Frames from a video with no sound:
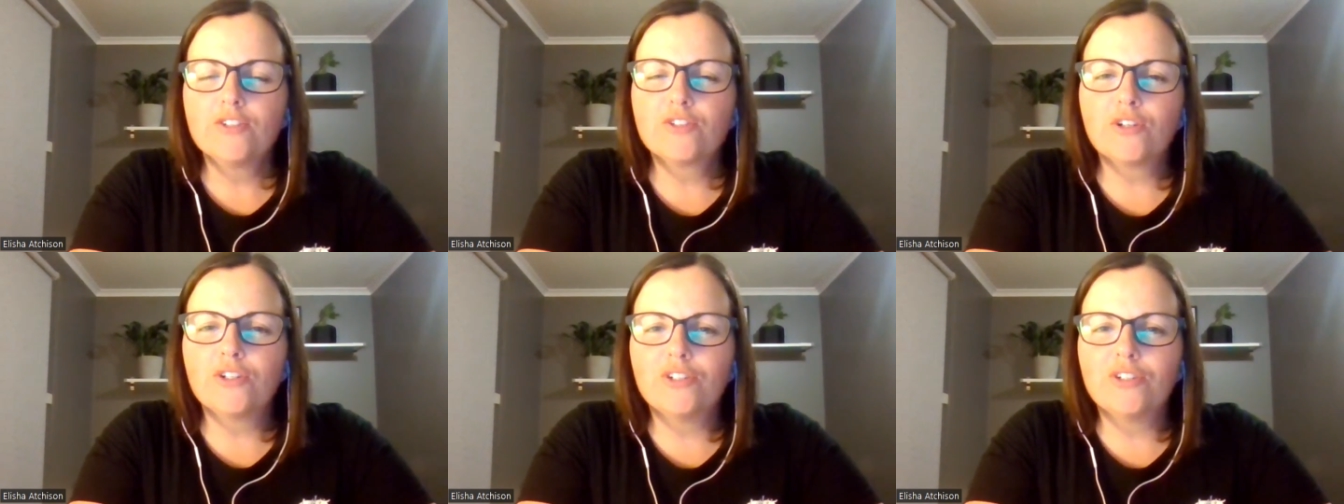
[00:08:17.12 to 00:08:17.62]

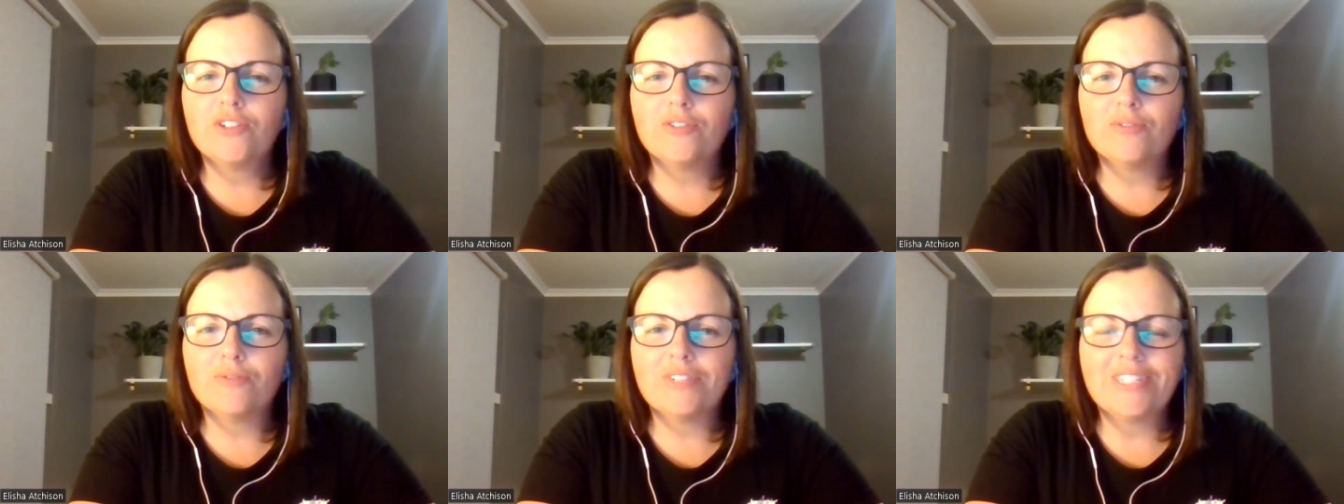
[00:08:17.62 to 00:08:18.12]
So
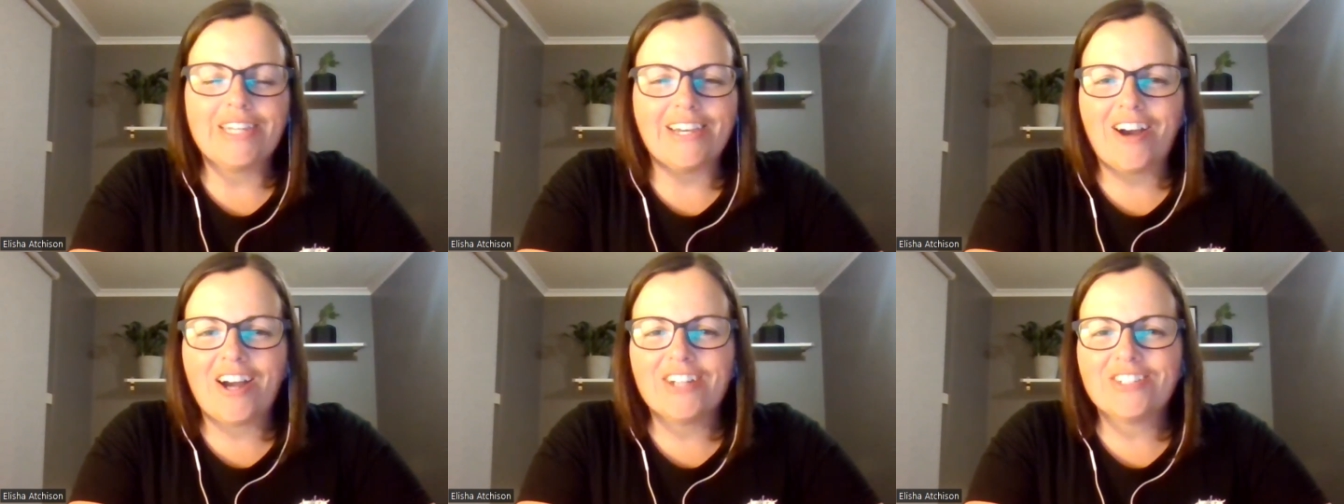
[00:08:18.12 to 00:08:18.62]

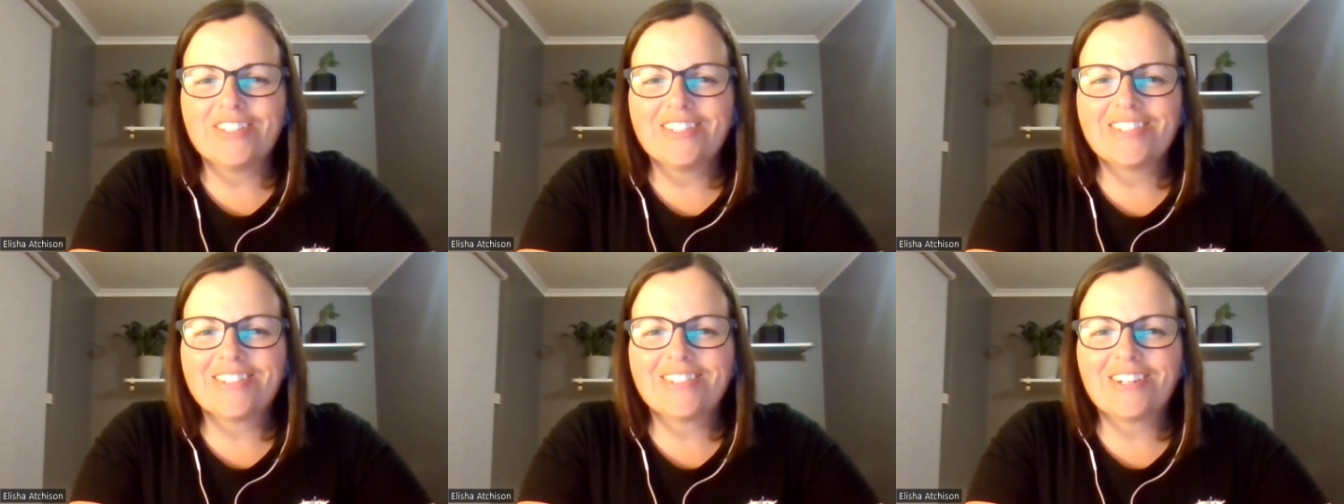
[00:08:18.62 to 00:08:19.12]
yeah, I
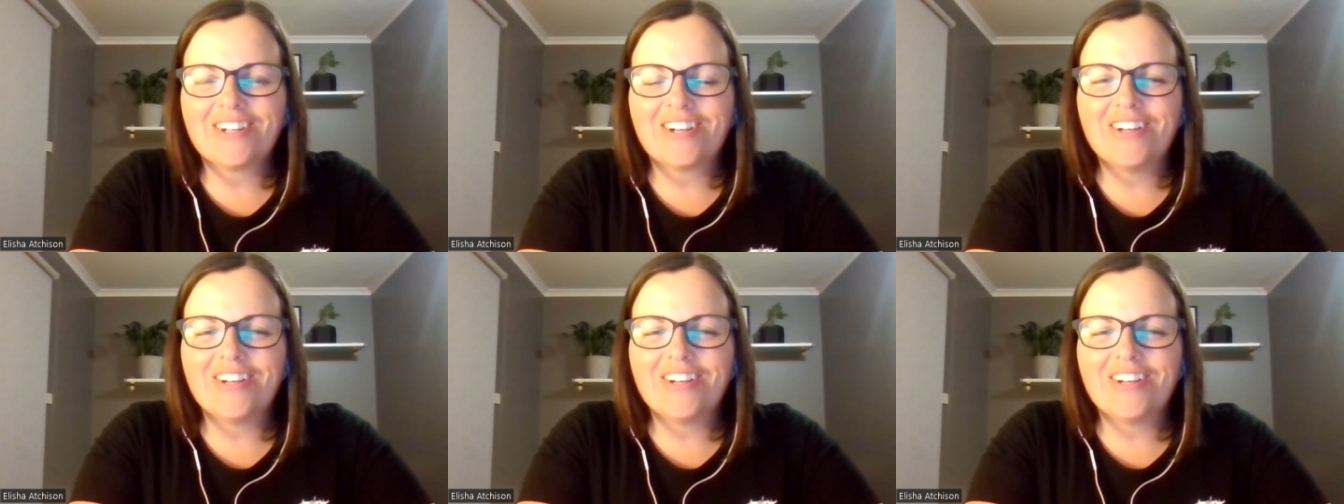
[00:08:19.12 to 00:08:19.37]
just